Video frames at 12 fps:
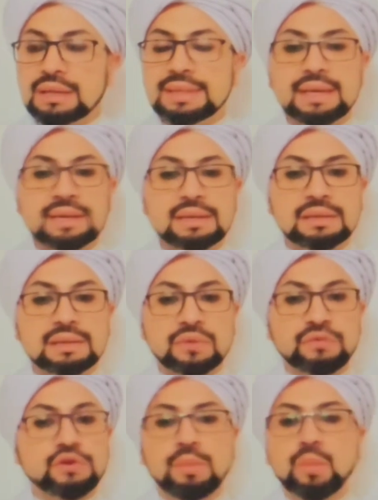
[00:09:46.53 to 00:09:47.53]
He said,
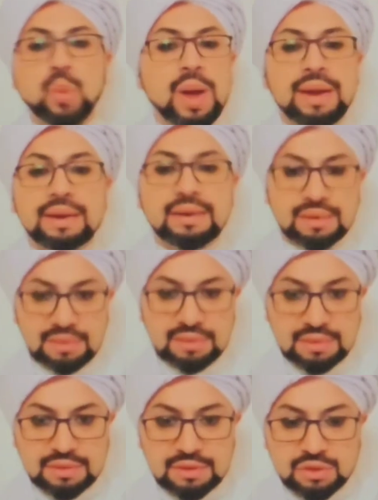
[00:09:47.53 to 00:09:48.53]
from when
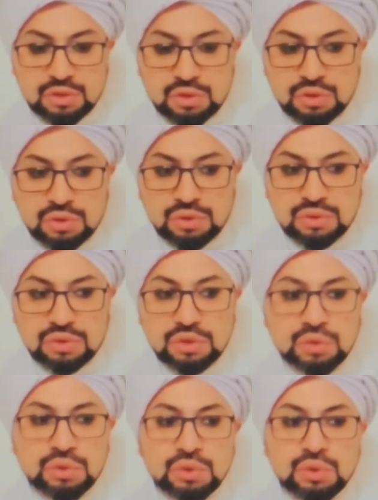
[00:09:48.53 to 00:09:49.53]

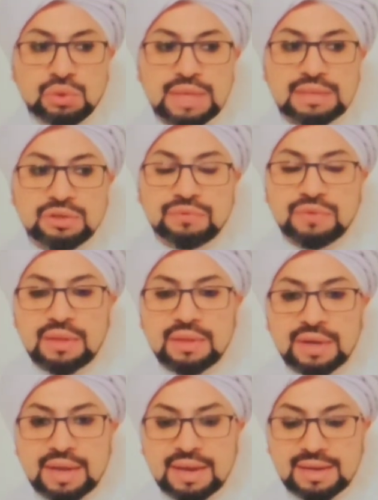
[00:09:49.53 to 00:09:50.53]
you knew that your
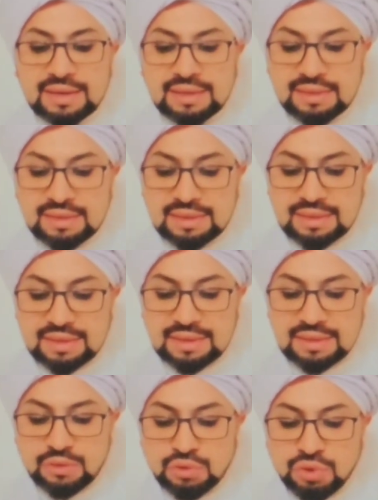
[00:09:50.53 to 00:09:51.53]
father can,
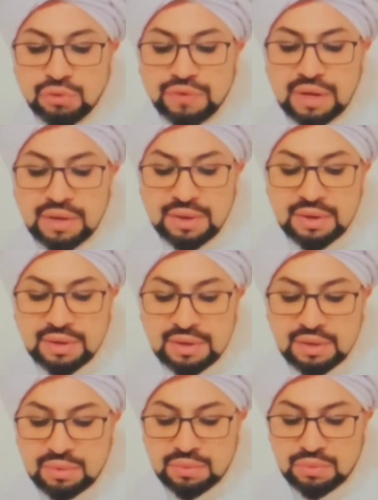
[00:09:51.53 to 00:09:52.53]
uh, you know your father
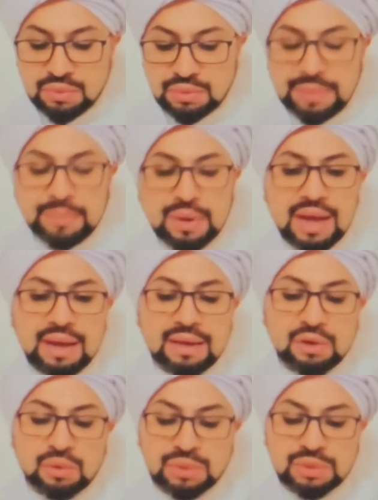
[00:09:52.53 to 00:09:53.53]
will reply
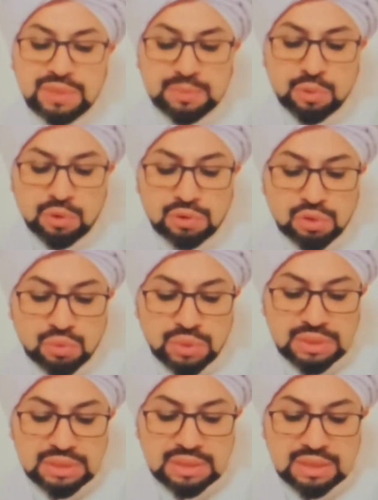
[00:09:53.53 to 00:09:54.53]
or with response or
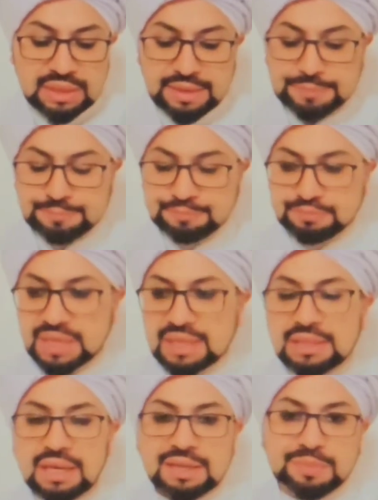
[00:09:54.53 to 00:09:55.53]
with um,
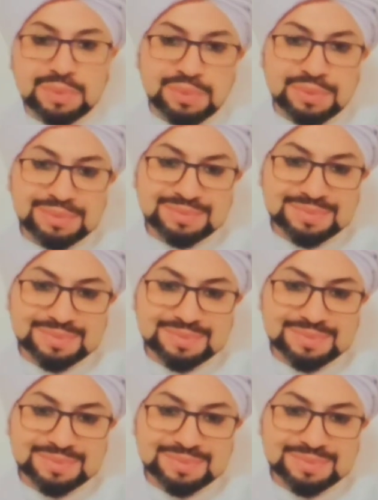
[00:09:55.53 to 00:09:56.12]
insult people.